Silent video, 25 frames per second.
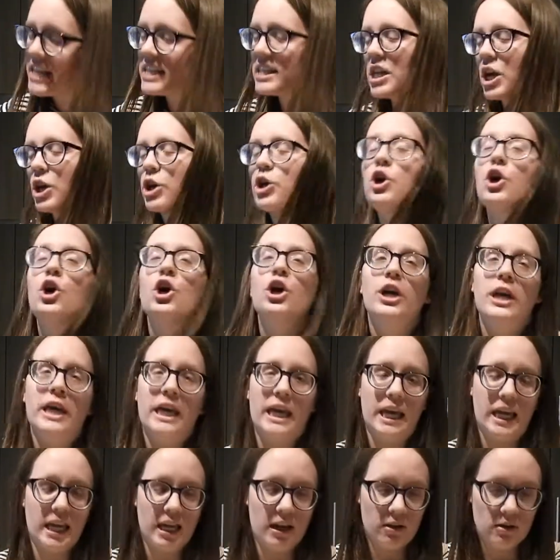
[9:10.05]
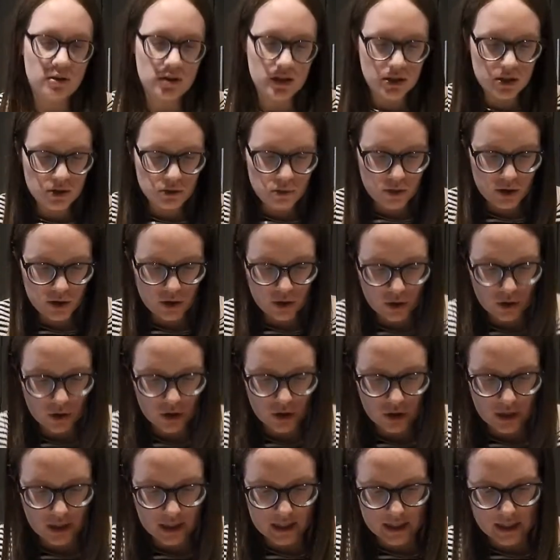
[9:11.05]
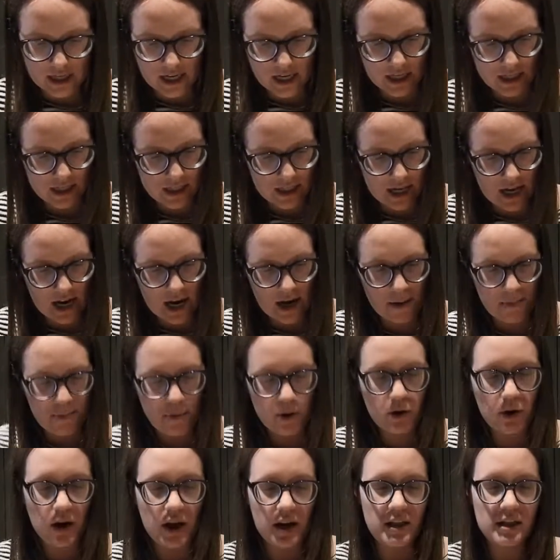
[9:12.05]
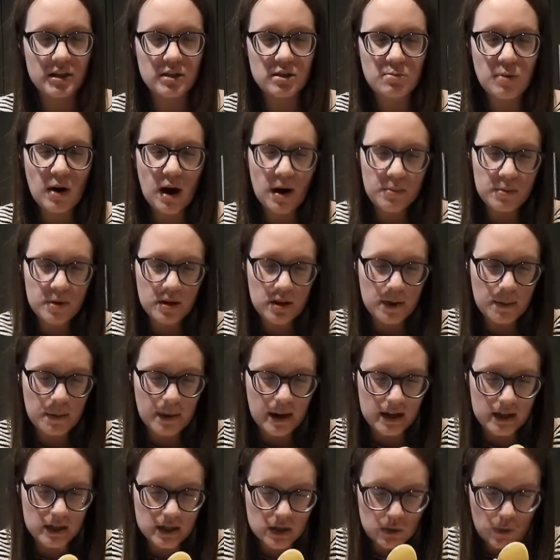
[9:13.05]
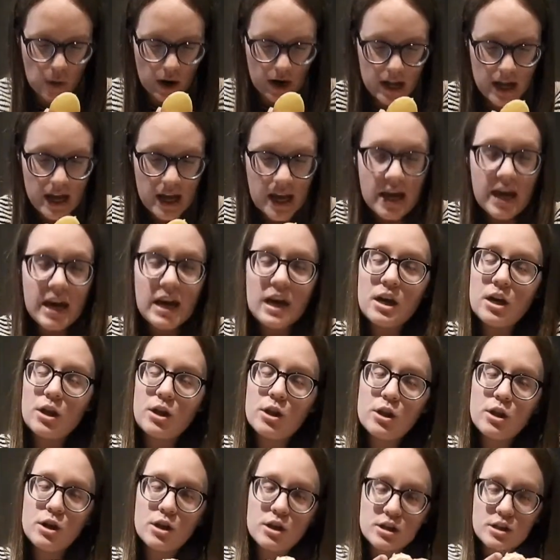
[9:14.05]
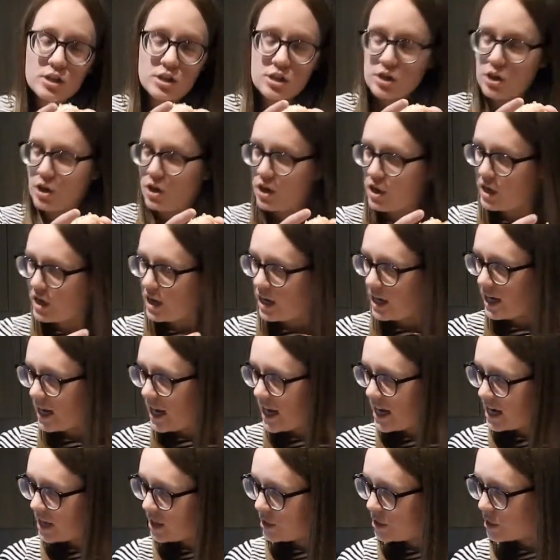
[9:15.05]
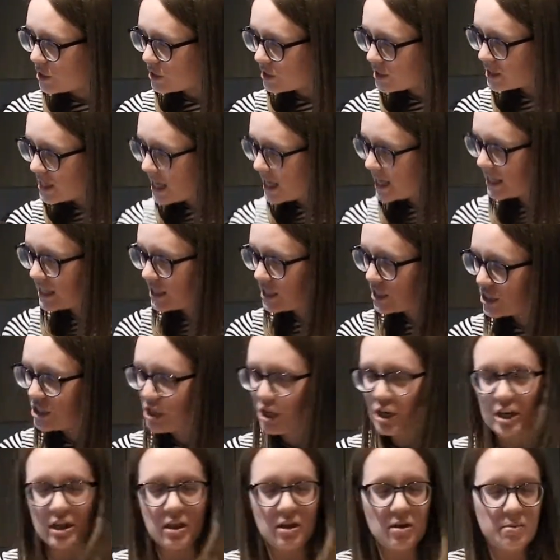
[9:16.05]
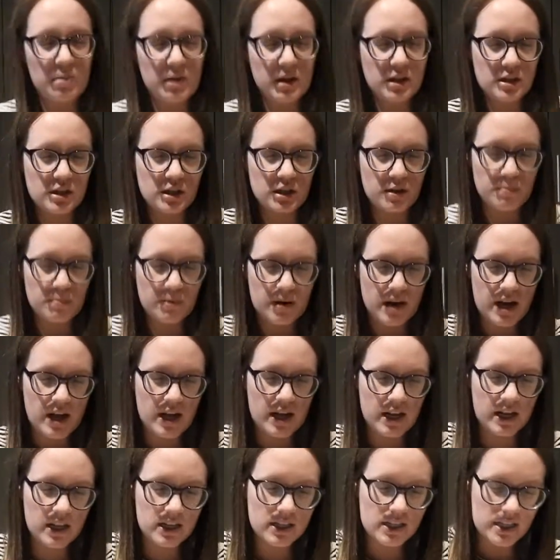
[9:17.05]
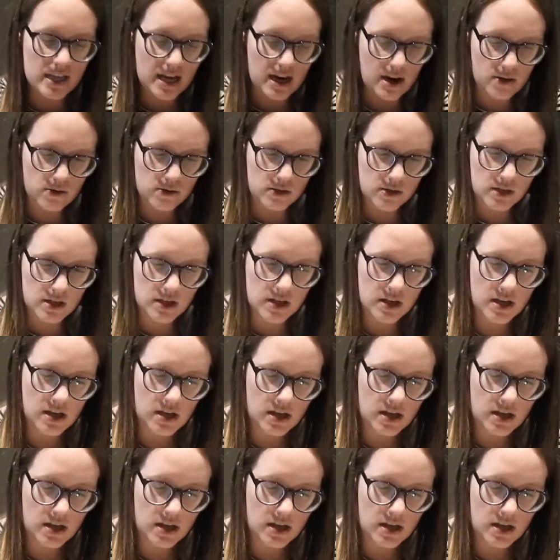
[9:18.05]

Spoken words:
It's a cookie. Since when do cookies not snap? Okay, this is probably the best one. It looks good, and it looks like it should in the picture, and it sounds...